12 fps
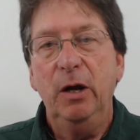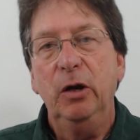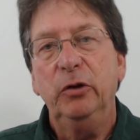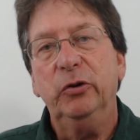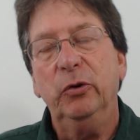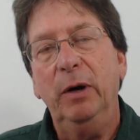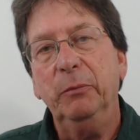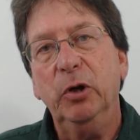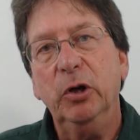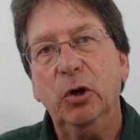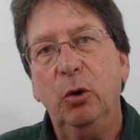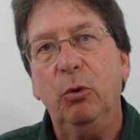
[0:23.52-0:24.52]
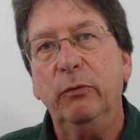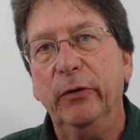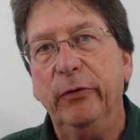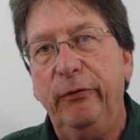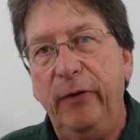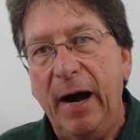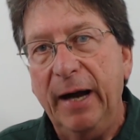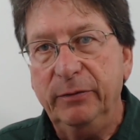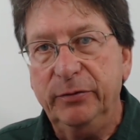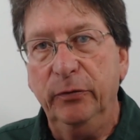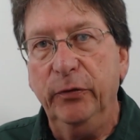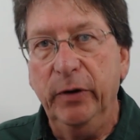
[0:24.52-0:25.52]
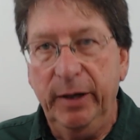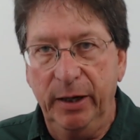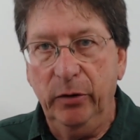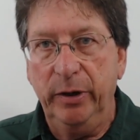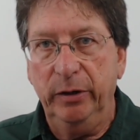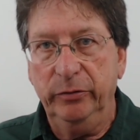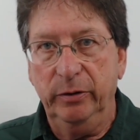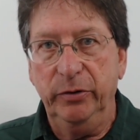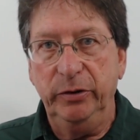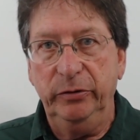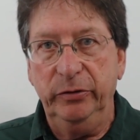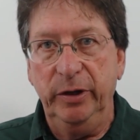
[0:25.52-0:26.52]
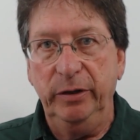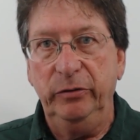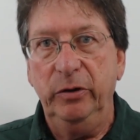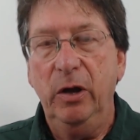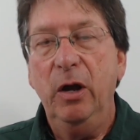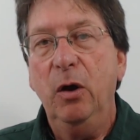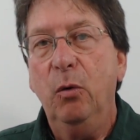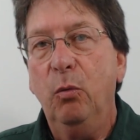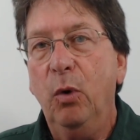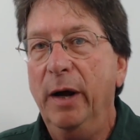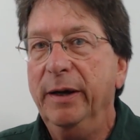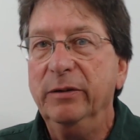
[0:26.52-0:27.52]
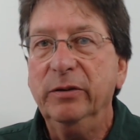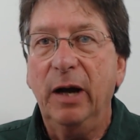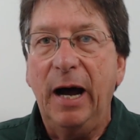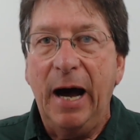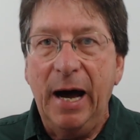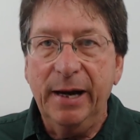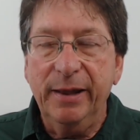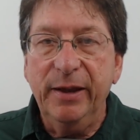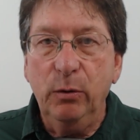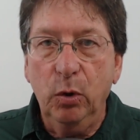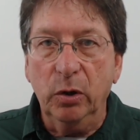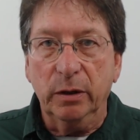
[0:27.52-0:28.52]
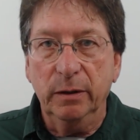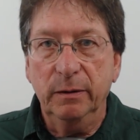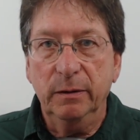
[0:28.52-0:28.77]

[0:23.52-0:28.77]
So I'm going to go over 5 different areas of these things. One is, how do they work?